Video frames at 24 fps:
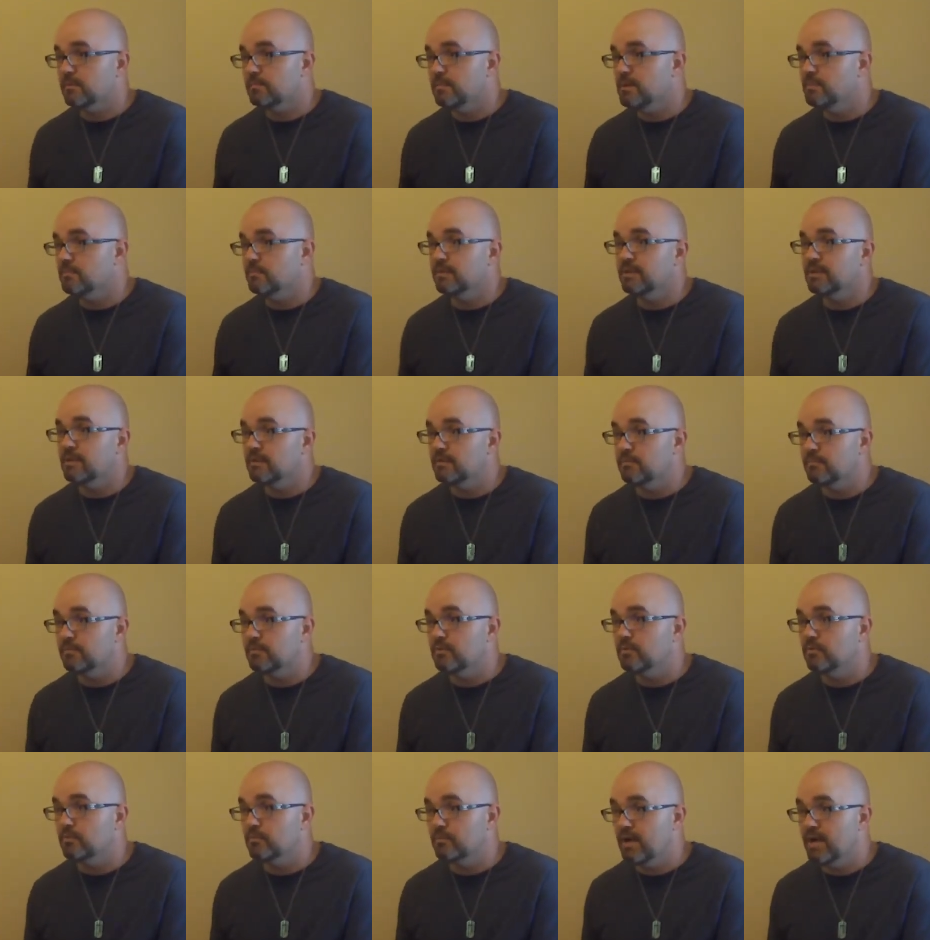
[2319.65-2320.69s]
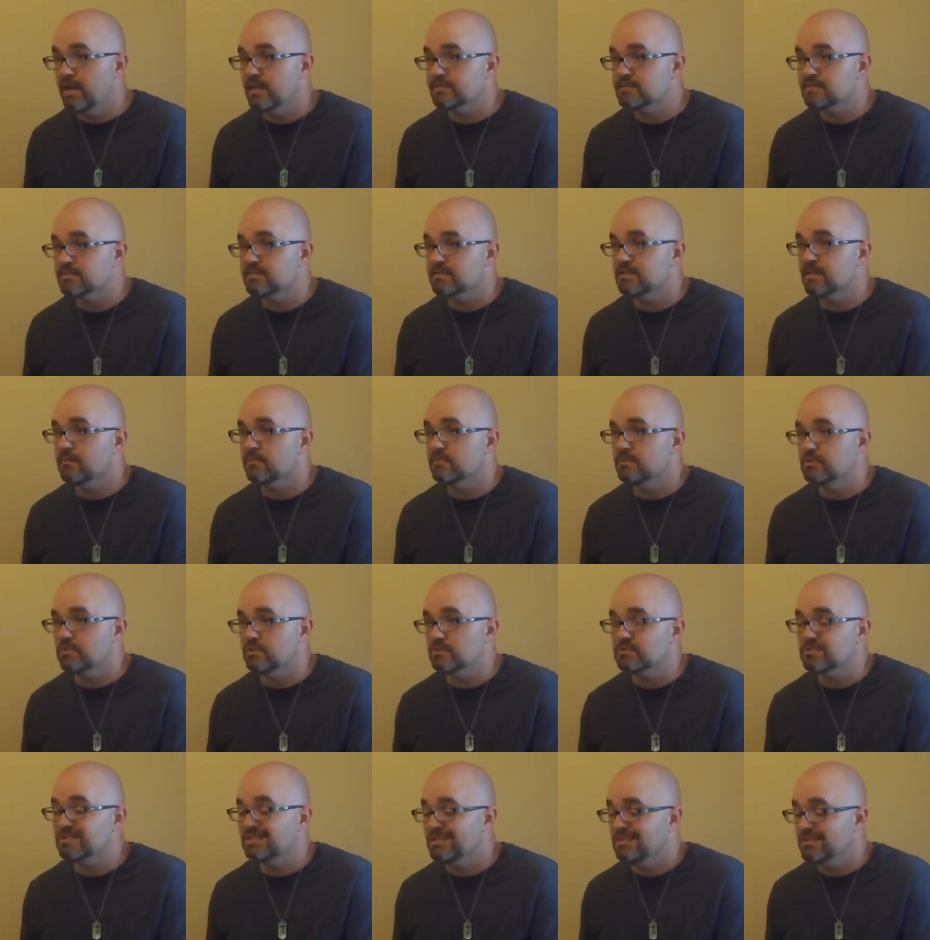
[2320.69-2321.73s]
People need to do rest. It's like, but you
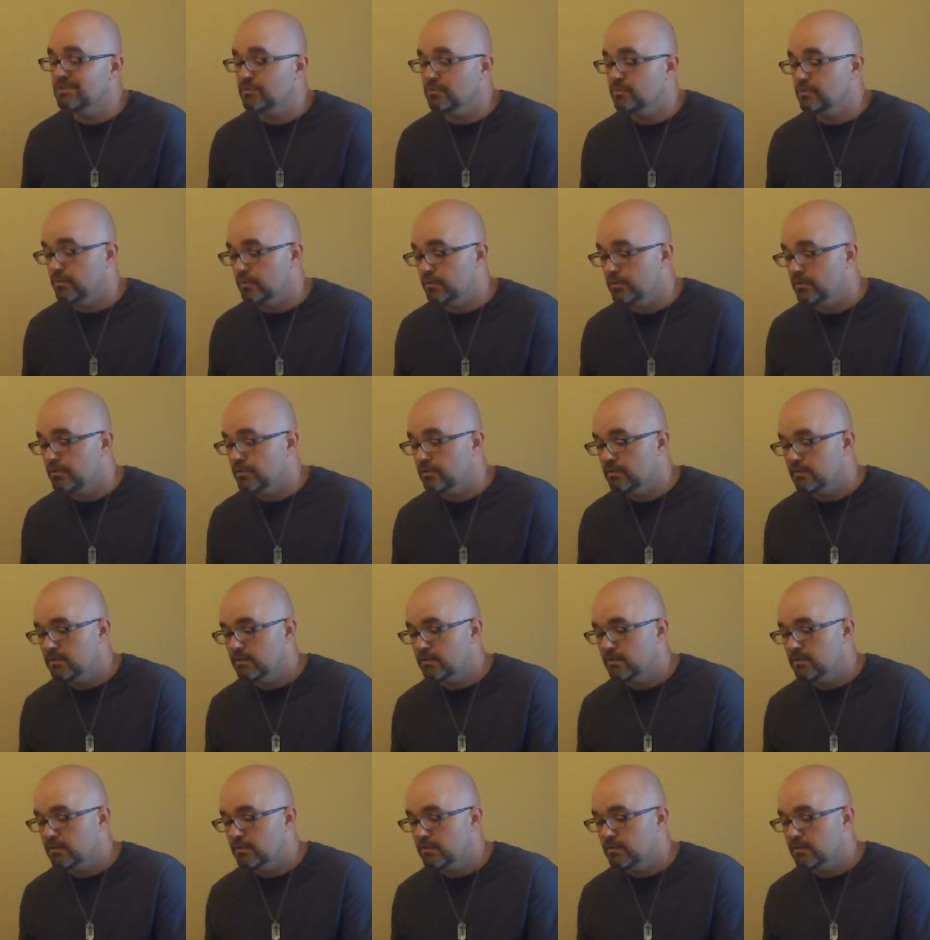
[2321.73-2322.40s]
also need to do good.